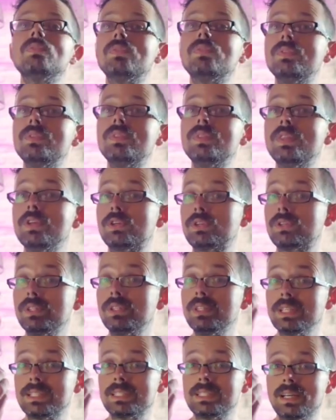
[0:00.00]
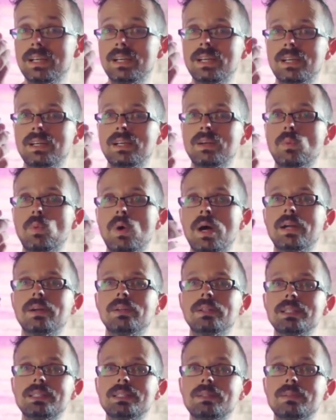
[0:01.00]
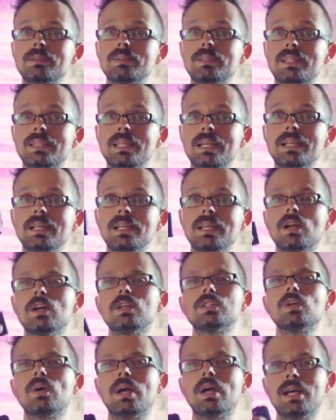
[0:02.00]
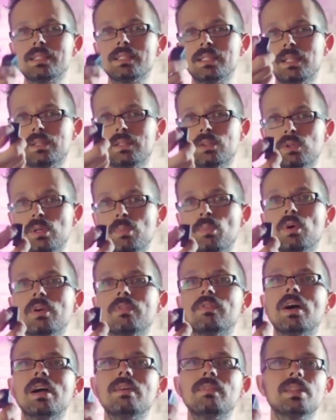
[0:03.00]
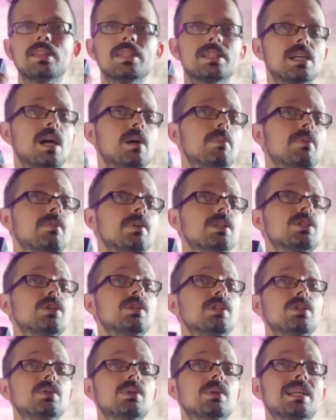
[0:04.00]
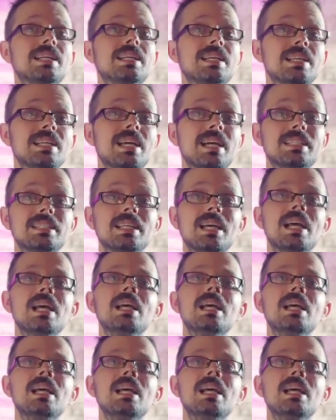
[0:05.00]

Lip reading: This wireless thing, it also has a 3.5 on the top of it, so you can connect